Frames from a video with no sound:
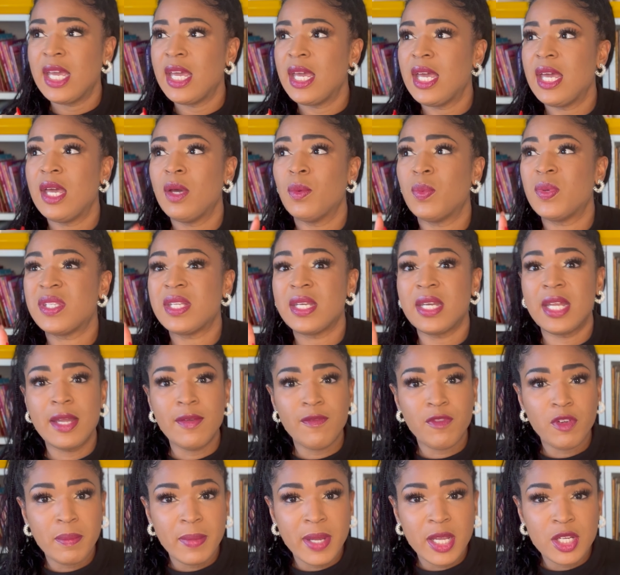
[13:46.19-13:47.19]
It was an
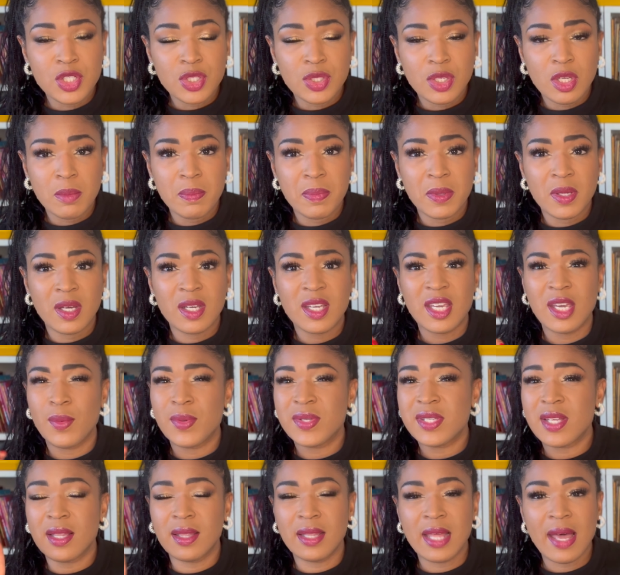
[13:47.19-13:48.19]
informational book, it was
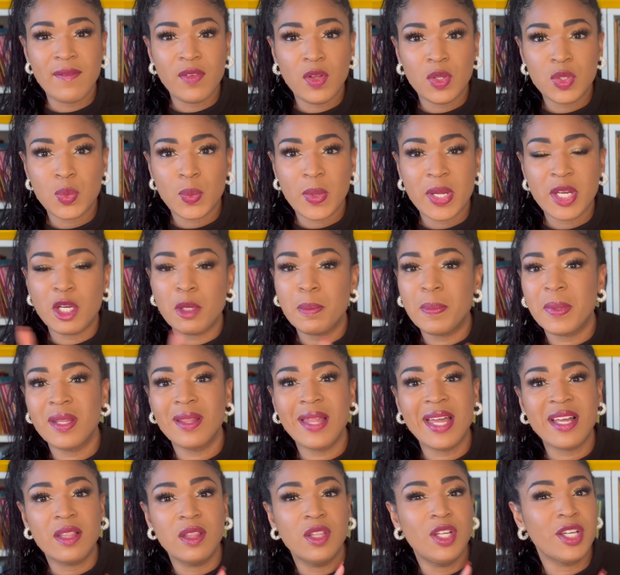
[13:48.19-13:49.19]
a leveled reader, but
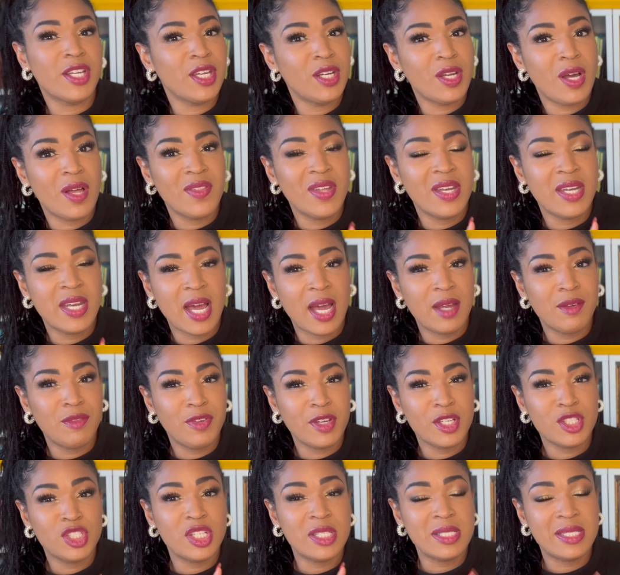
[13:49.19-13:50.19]
like look at all the
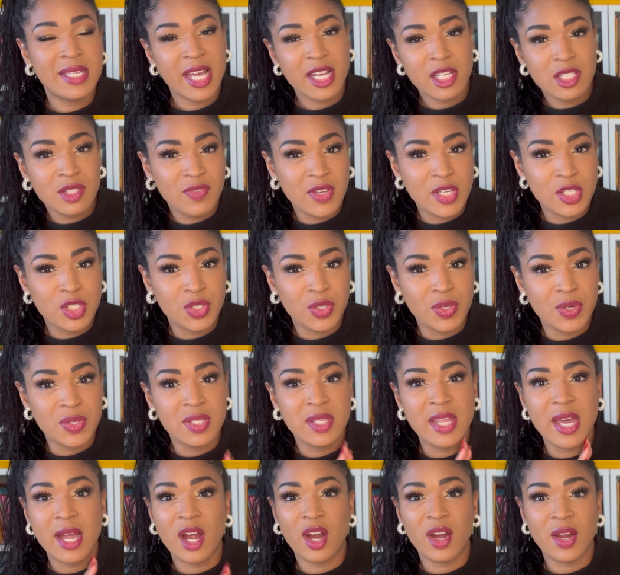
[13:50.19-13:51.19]
nonfiction text features
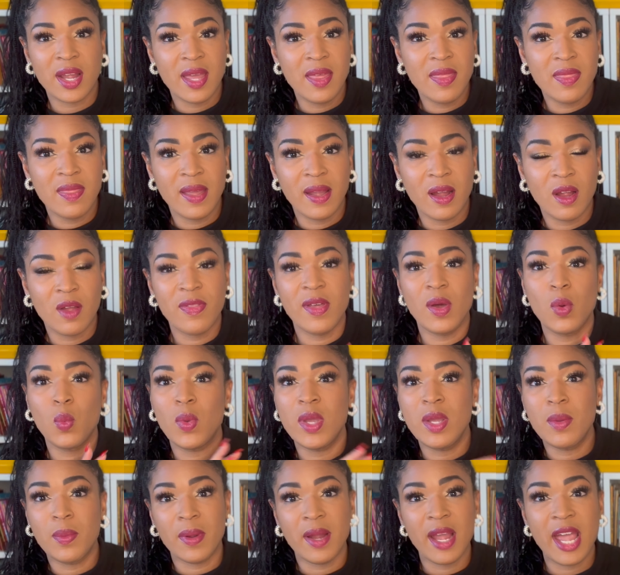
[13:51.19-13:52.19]
that are in there that
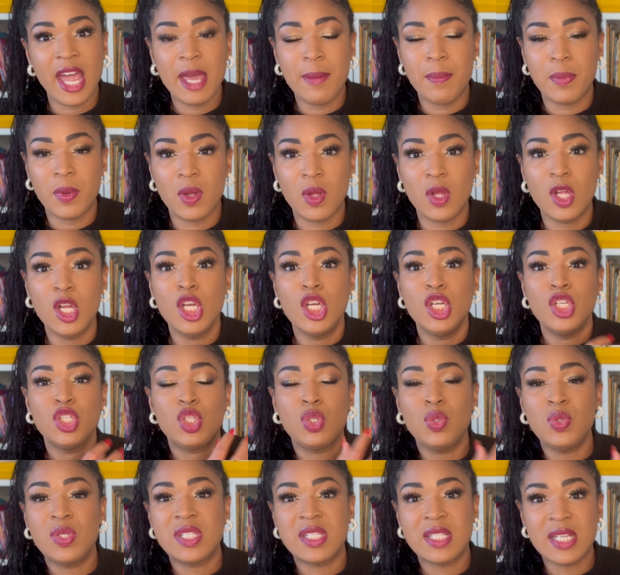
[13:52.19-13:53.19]
we were able
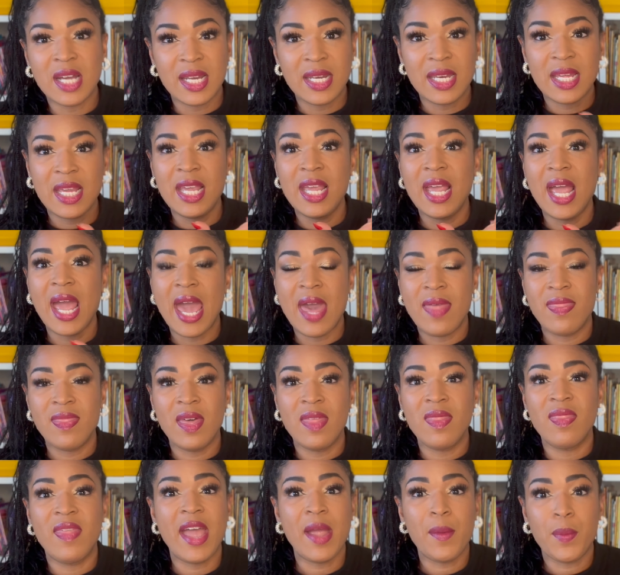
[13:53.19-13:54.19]
to study and
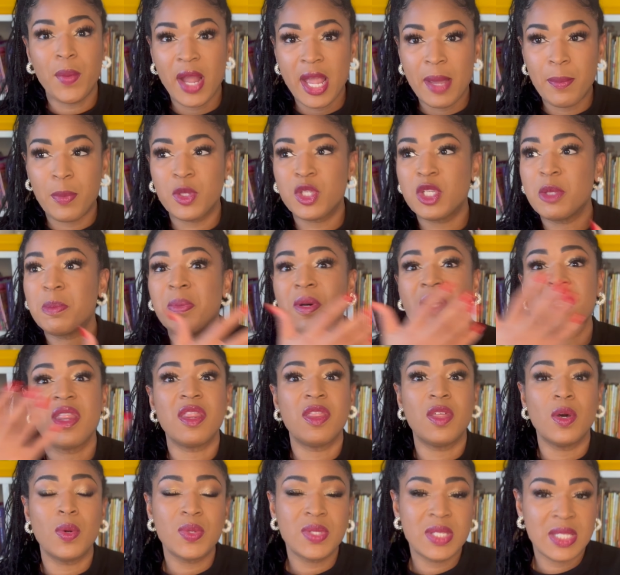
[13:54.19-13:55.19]
then they were able to put
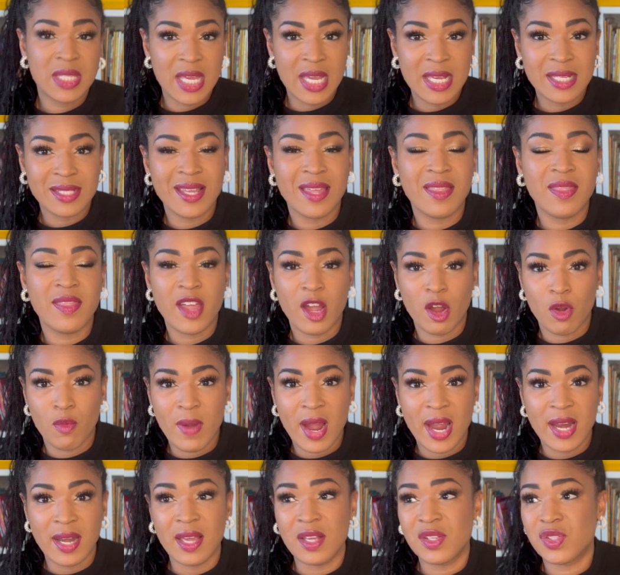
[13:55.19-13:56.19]
those things in their
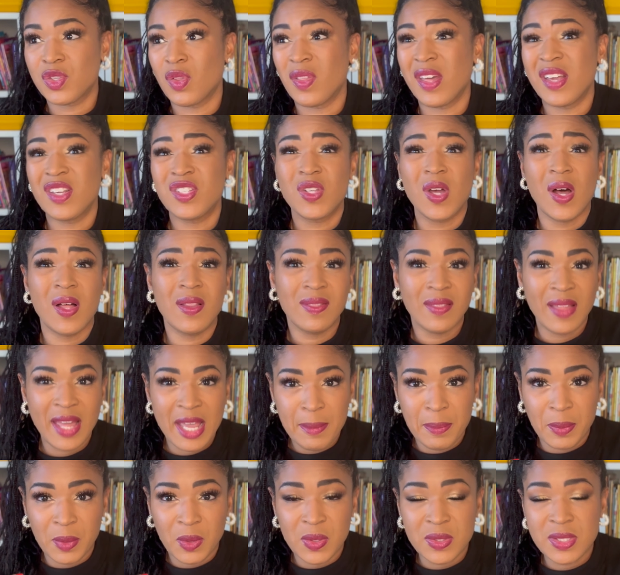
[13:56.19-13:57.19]
writing. So they saw
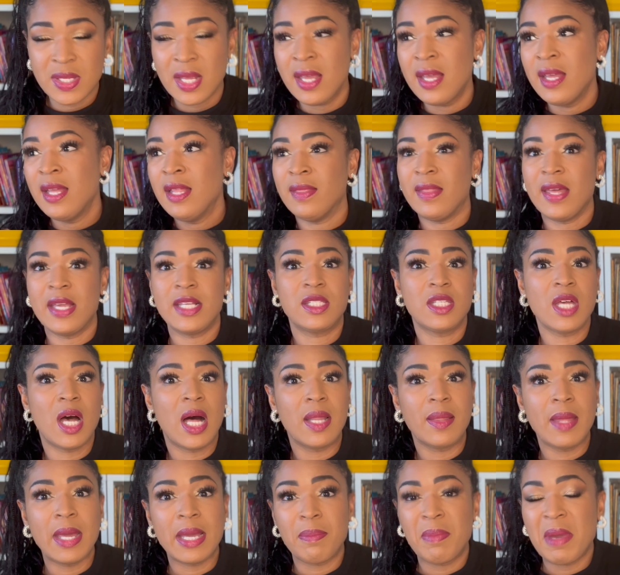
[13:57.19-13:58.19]
labels, they saw
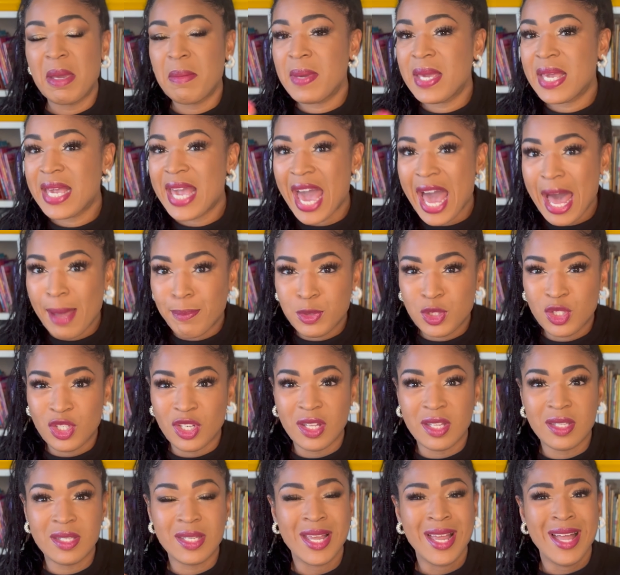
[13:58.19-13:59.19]
like maybe
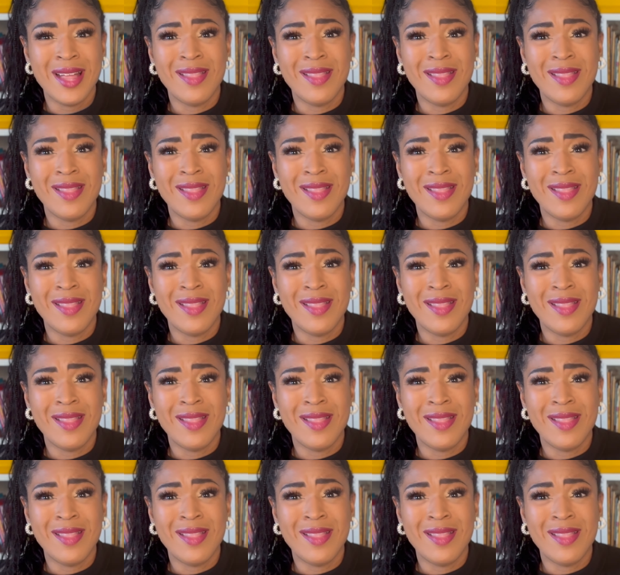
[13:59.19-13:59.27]
captions.